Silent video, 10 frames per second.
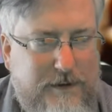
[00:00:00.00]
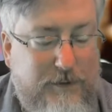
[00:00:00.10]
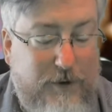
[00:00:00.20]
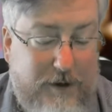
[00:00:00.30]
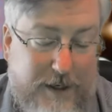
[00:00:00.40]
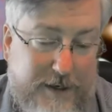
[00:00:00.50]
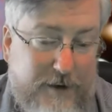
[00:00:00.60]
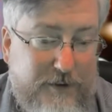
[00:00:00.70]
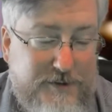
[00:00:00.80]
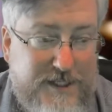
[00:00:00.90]
Well, I
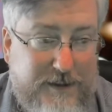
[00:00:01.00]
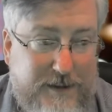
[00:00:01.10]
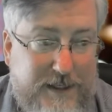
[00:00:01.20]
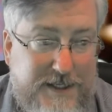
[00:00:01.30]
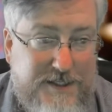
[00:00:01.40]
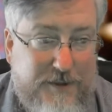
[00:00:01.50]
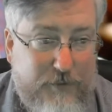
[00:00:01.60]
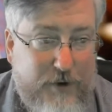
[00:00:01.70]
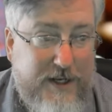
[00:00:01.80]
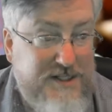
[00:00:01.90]
know there's at least
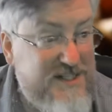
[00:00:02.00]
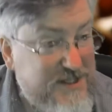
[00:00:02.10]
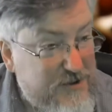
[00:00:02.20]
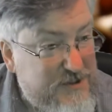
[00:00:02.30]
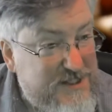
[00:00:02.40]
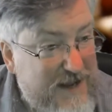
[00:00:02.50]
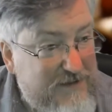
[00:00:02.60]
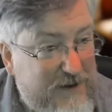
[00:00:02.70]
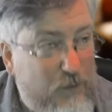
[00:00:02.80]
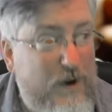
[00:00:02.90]
three, 6 or
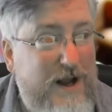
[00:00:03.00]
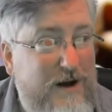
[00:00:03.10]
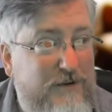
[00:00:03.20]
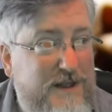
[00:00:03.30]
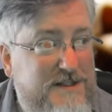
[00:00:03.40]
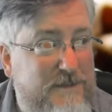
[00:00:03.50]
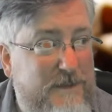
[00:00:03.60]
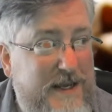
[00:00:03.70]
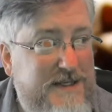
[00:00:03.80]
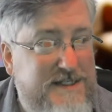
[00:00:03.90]
7. Wow, that's
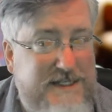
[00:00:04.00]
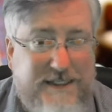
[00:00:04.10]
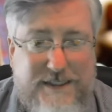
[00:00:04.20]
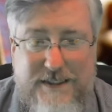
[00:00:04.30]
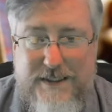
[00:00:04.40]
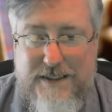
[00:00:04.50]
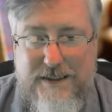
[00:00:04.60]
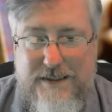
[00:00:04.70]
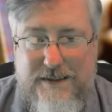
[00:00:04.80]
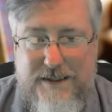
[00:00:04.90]
amazing.
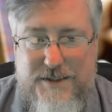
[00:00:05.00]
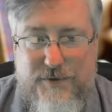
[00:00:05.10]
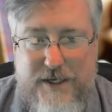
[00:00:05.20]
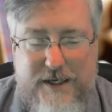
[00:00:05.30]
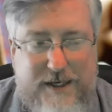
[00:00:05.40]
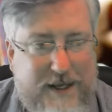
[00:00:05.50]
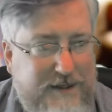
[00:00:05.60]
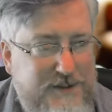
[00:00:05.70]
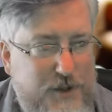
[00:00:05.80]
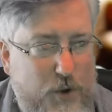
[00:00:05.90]
That's really good.
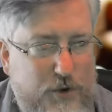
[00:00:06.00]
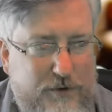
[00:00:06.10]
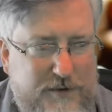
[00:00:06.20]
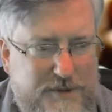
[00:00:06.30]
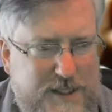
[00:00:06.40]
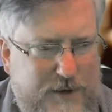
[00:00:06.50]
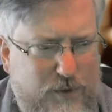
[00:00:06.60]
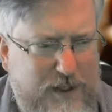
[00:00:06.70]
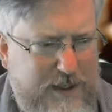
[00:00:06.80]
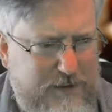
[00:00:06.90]
And total, there's like
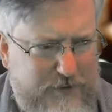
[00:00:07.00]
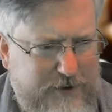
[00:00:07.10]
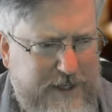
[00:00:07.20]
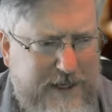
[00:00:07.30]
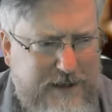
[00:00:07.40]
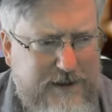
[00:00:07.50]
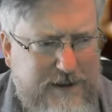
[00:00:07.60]
what, like 30?